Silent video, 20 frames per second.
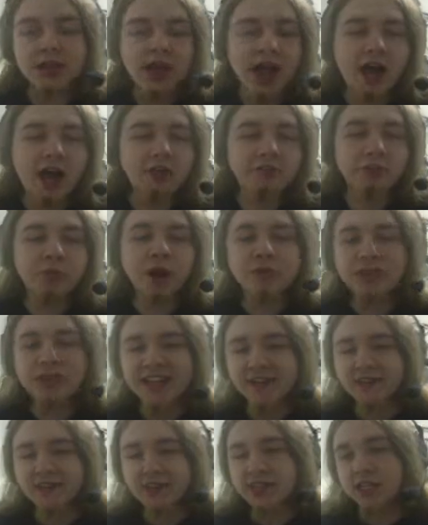I would probably
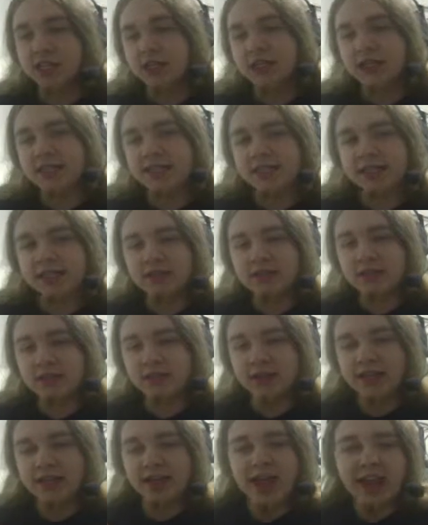give this at least
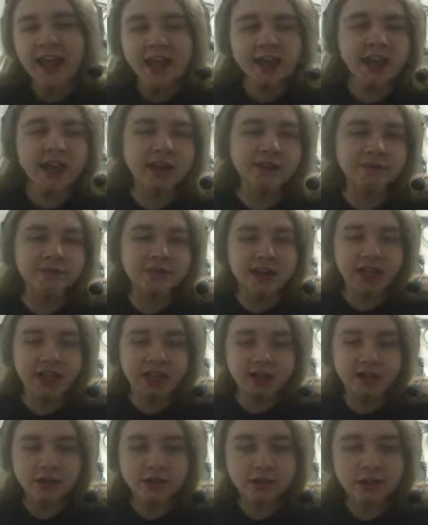an 8 out of
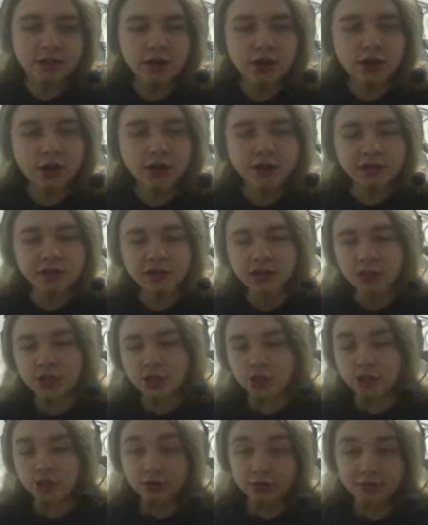10 on the
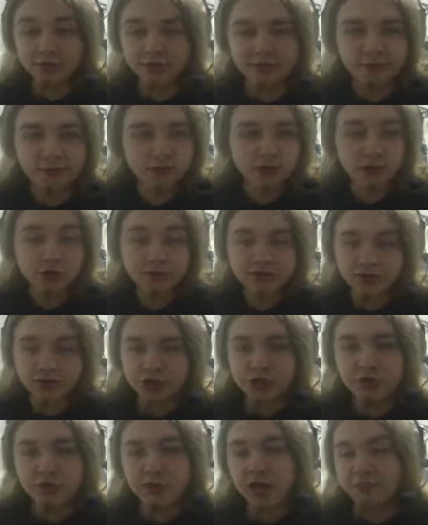shoot
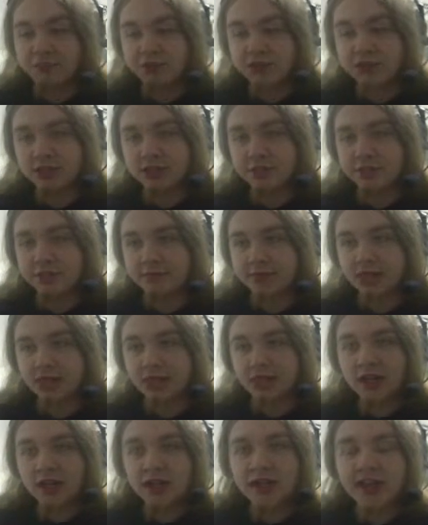'em ups.
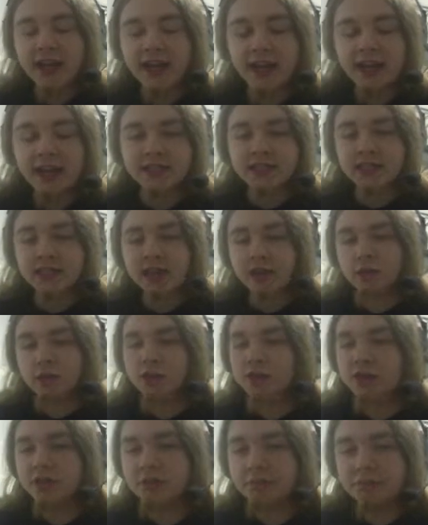It's not
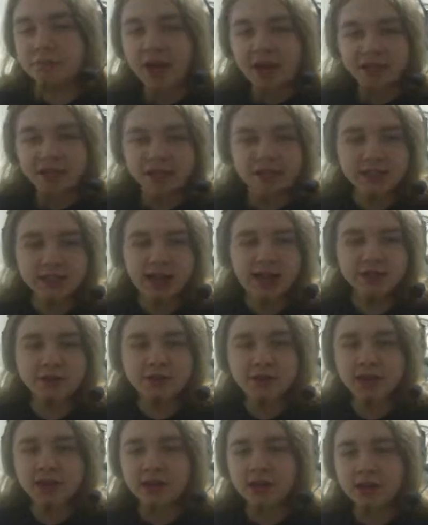one of the best out
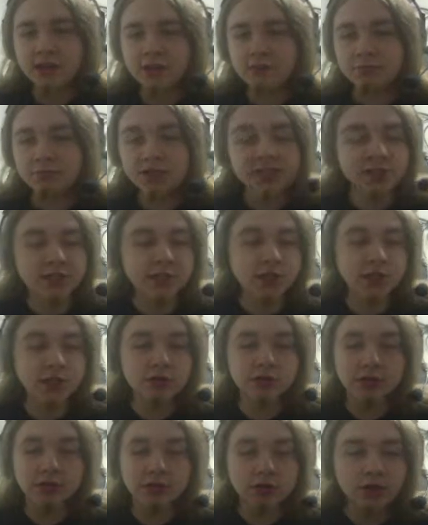there, but it
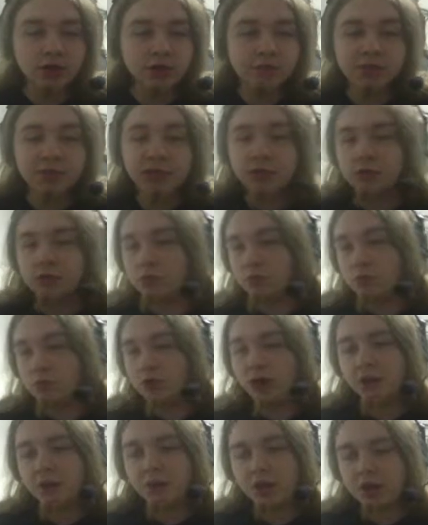certainly could be
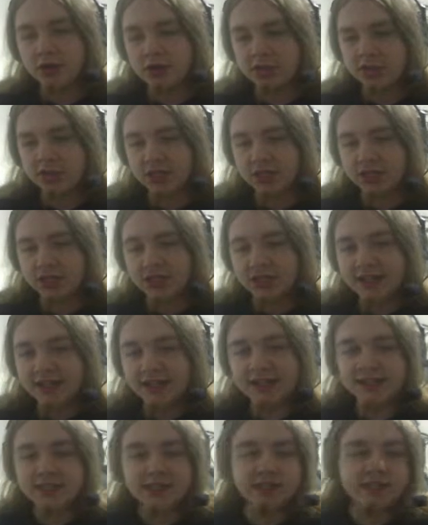way worse.
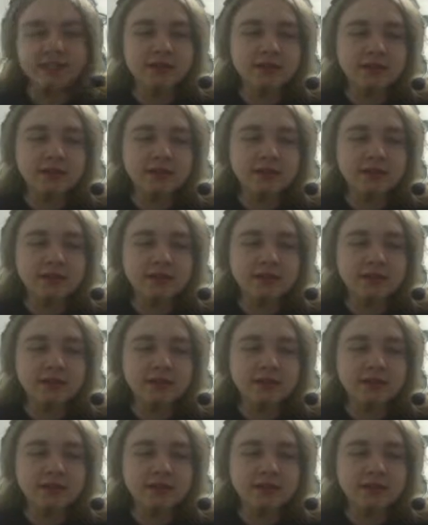This is it.